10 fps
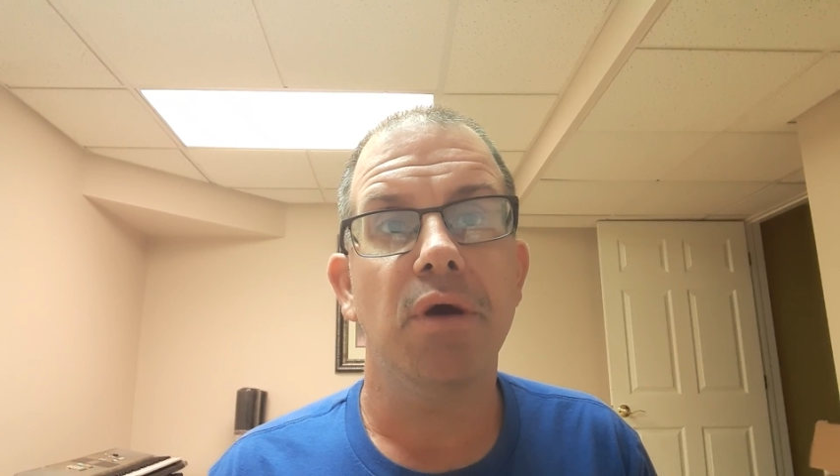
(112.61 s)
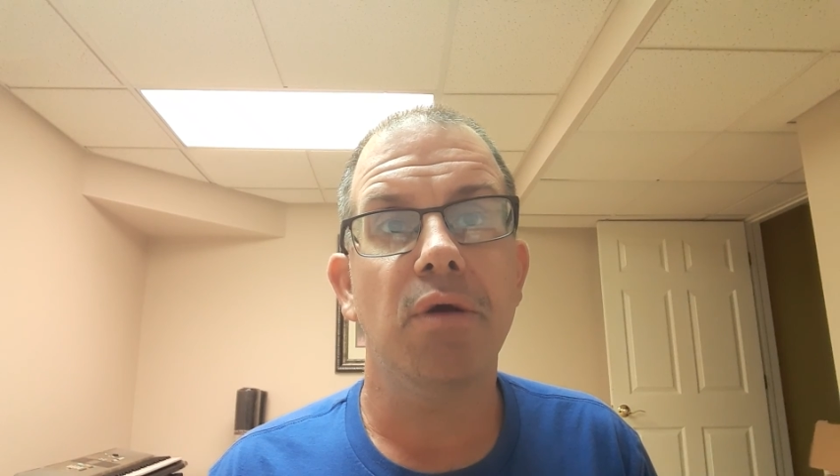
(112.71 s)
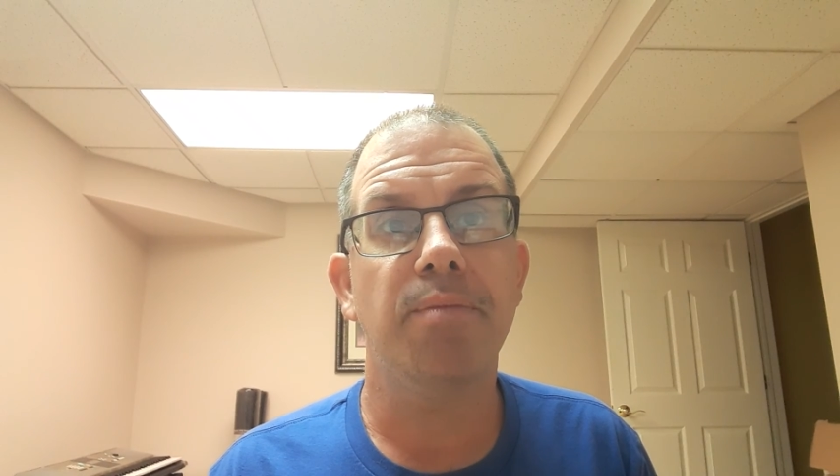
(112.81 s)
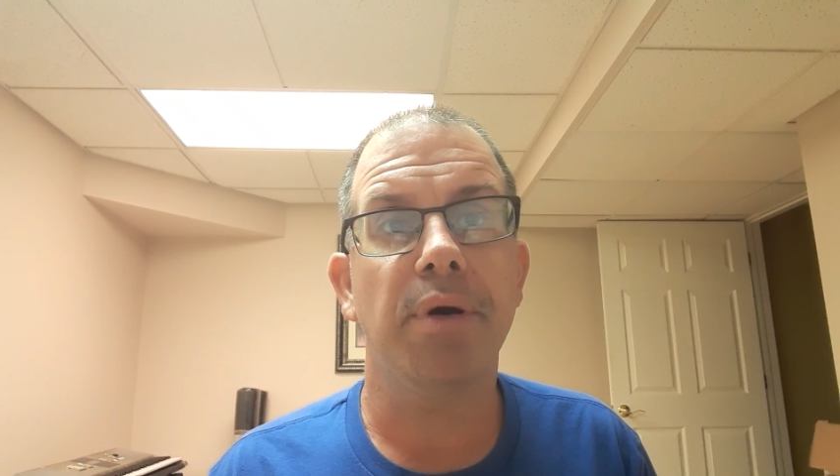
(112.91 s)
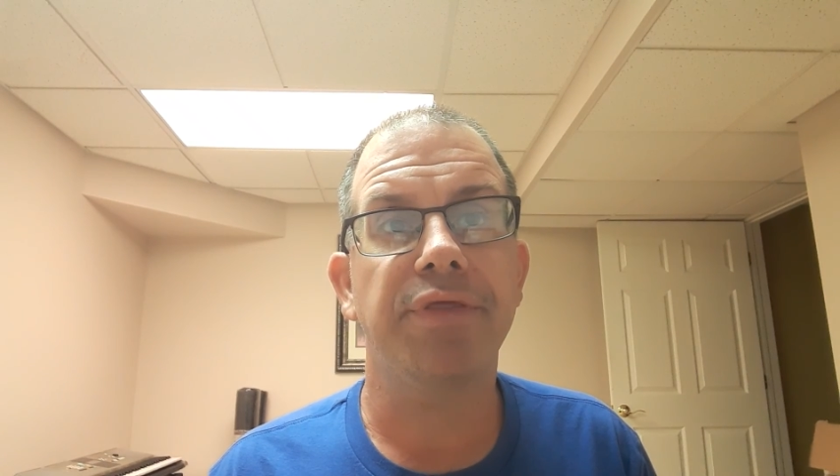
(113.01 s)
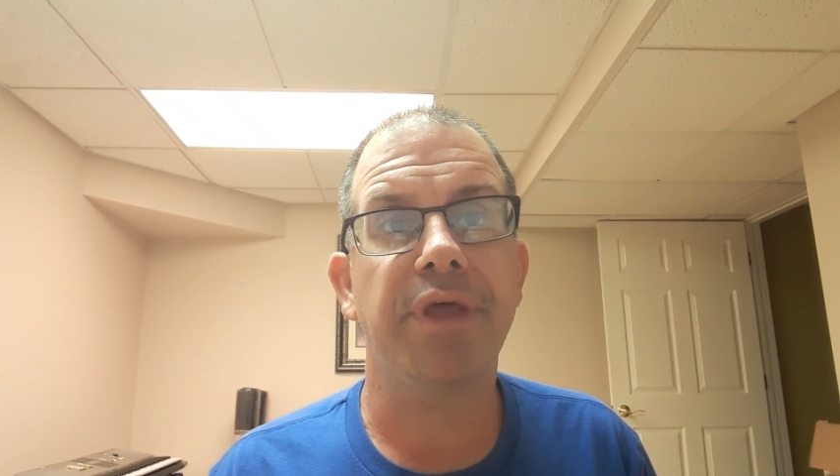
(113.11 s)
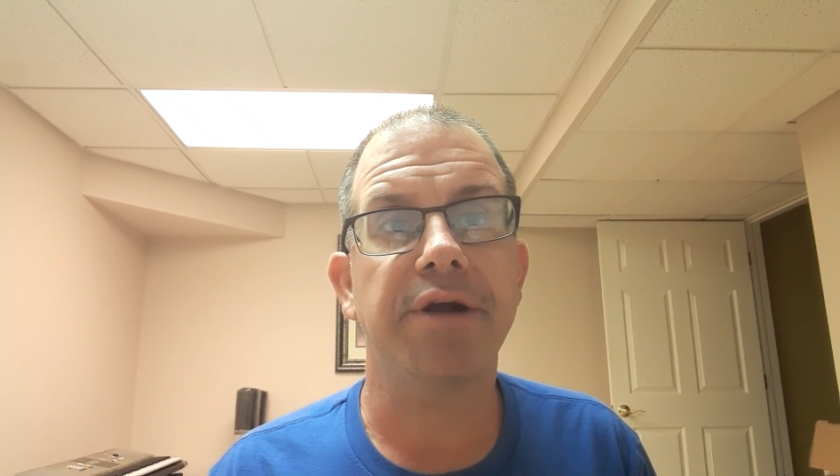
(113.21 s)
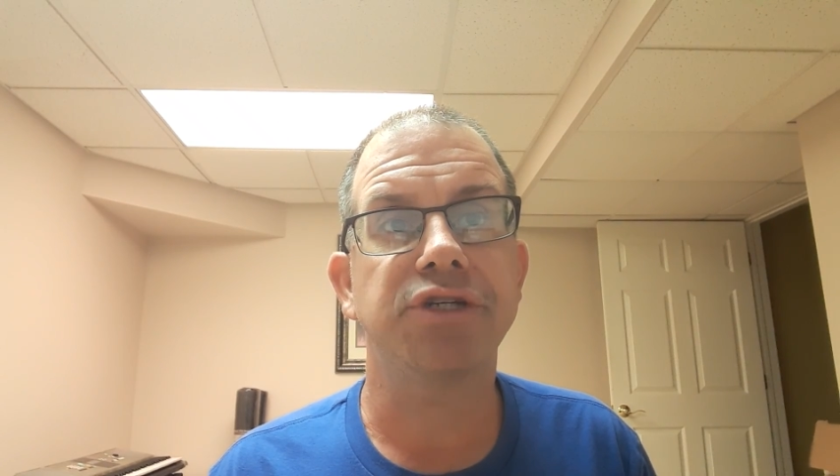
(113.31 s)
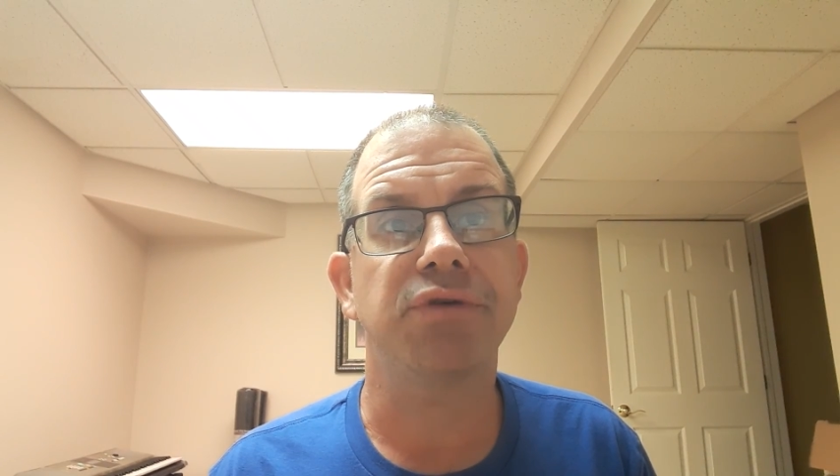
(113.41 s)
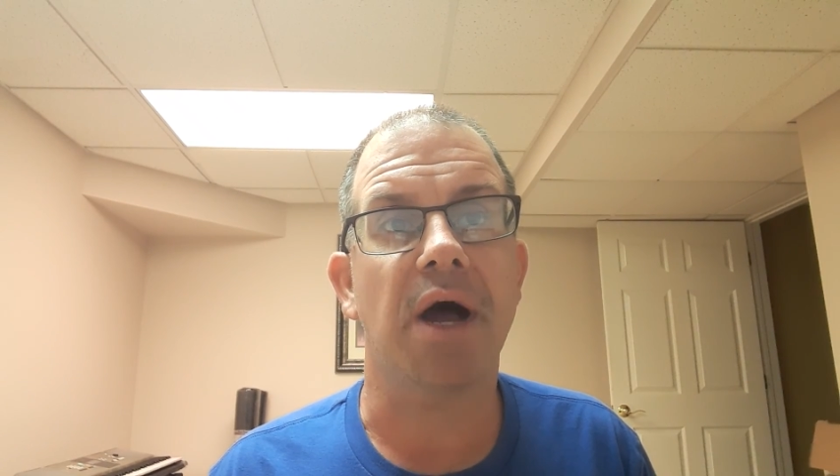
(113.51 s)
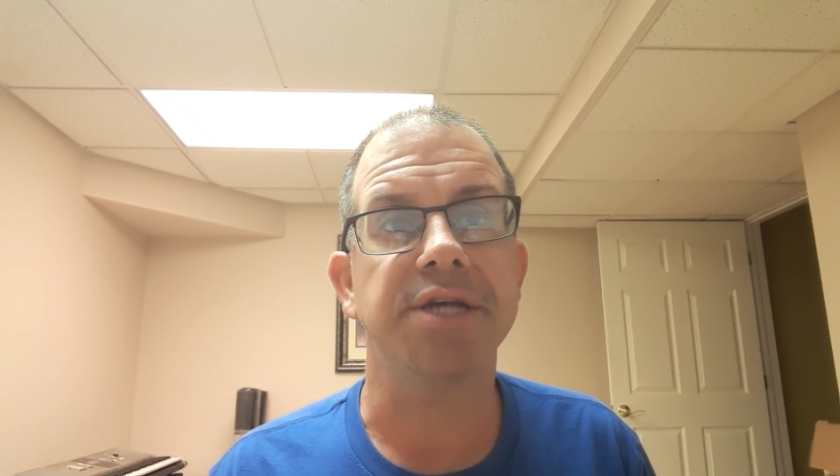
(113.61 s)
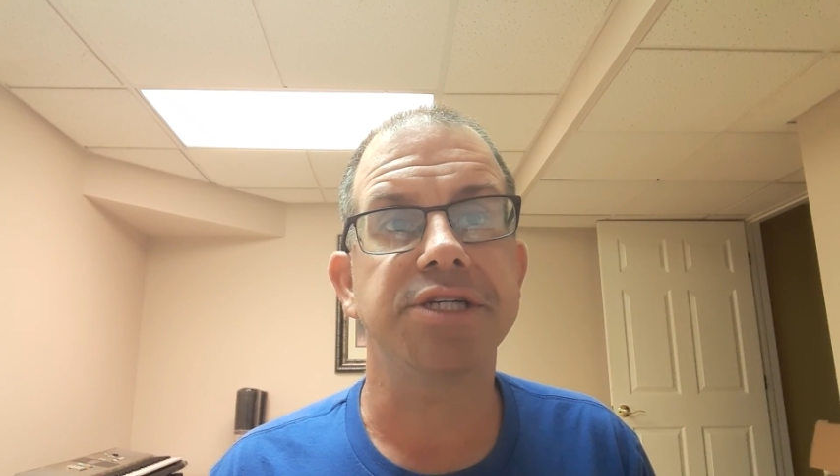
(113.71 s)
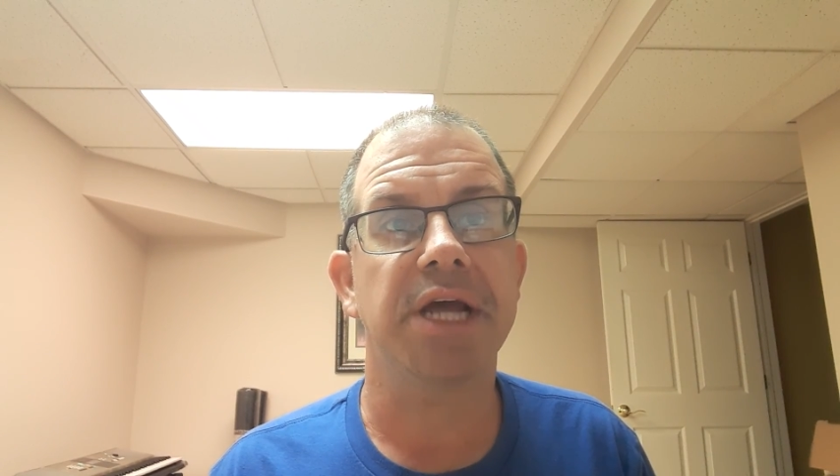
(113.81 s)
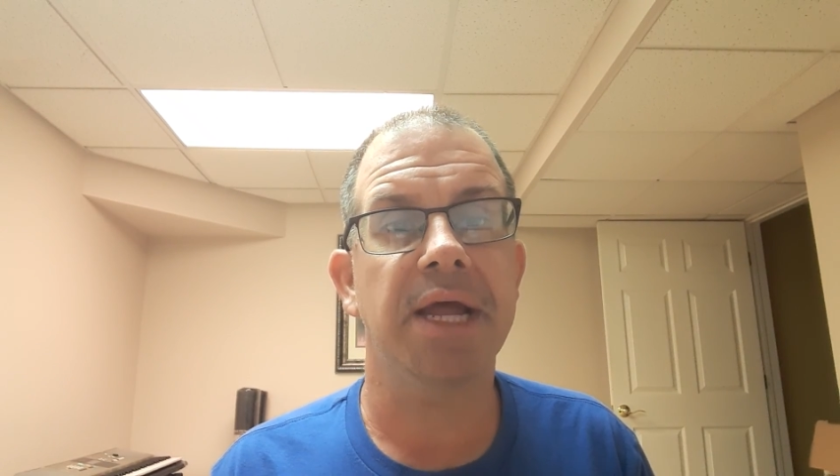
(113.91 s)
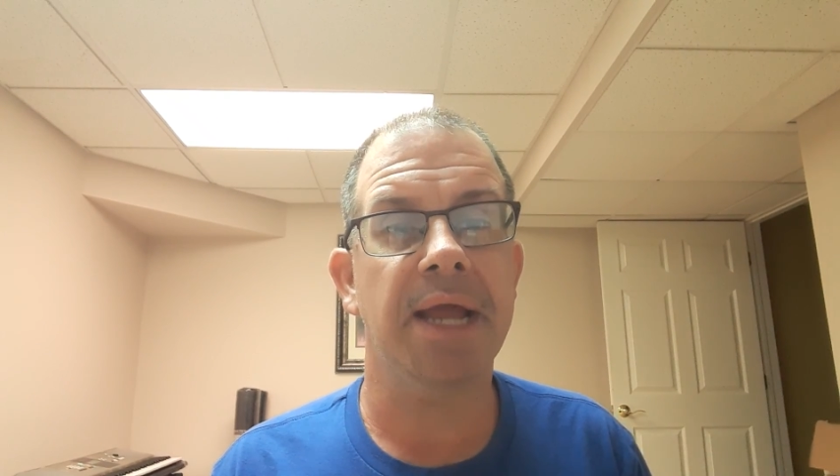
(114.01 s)
who put their
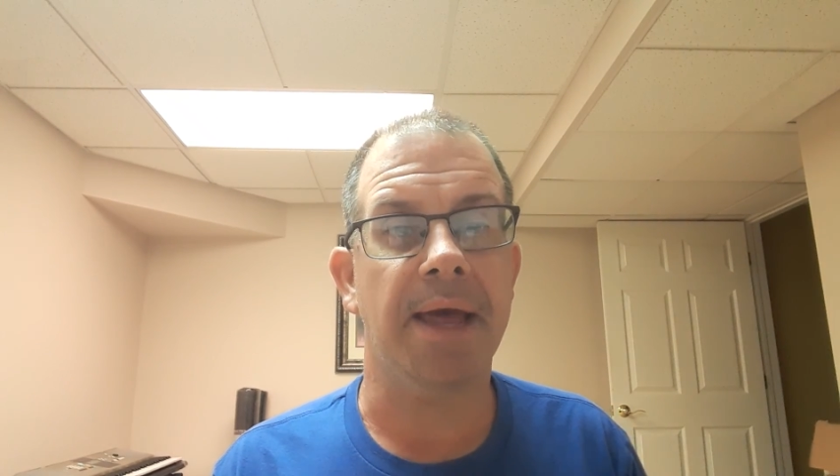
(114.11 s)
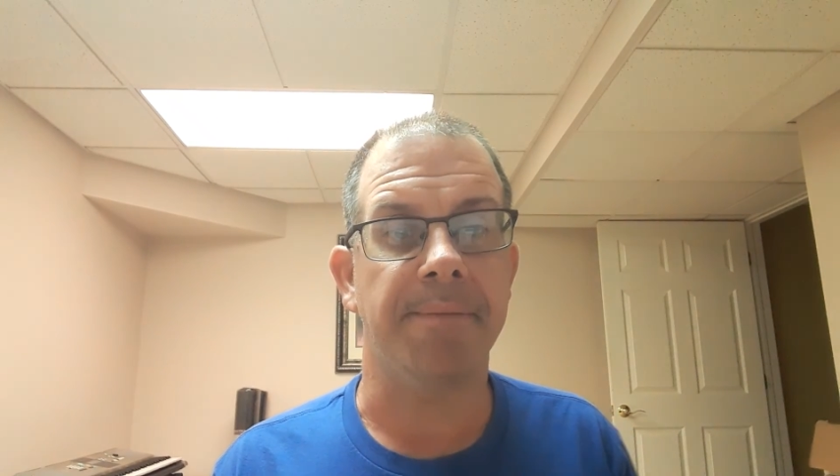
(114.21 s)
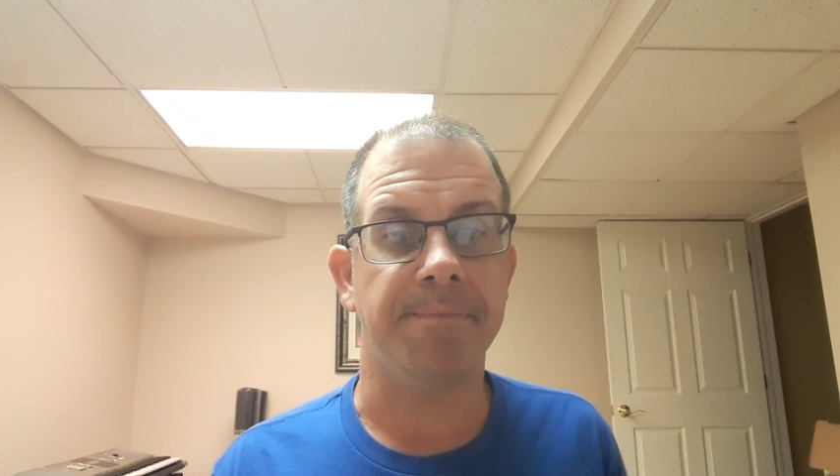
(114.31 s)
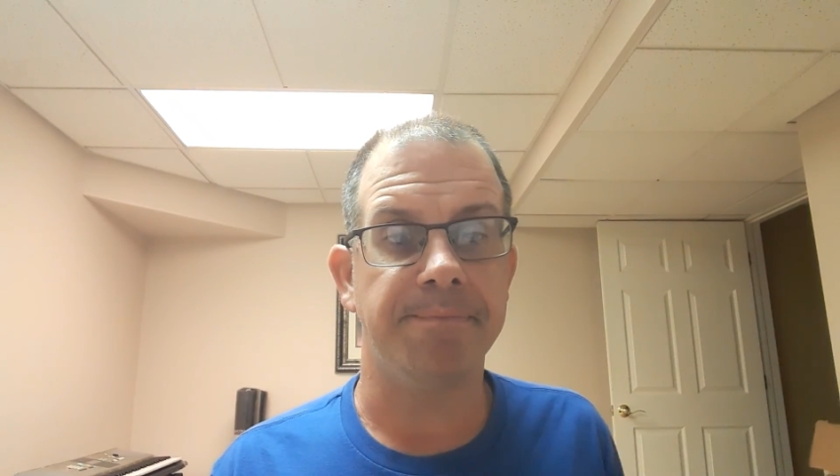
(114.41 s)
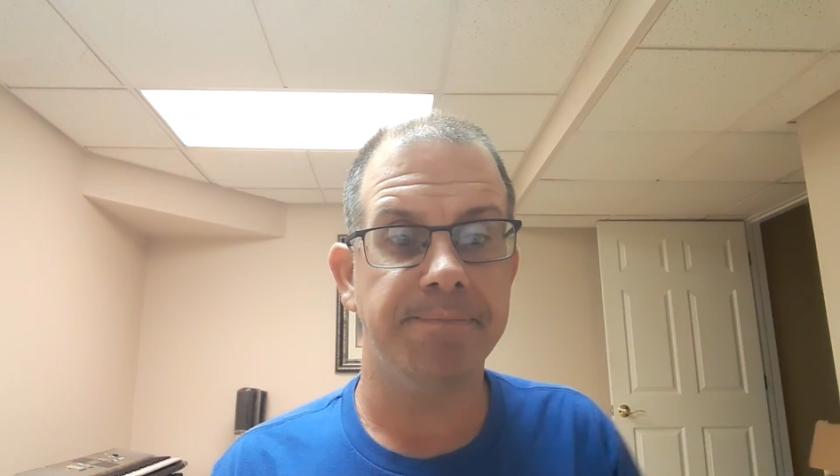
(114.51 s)
trust in him.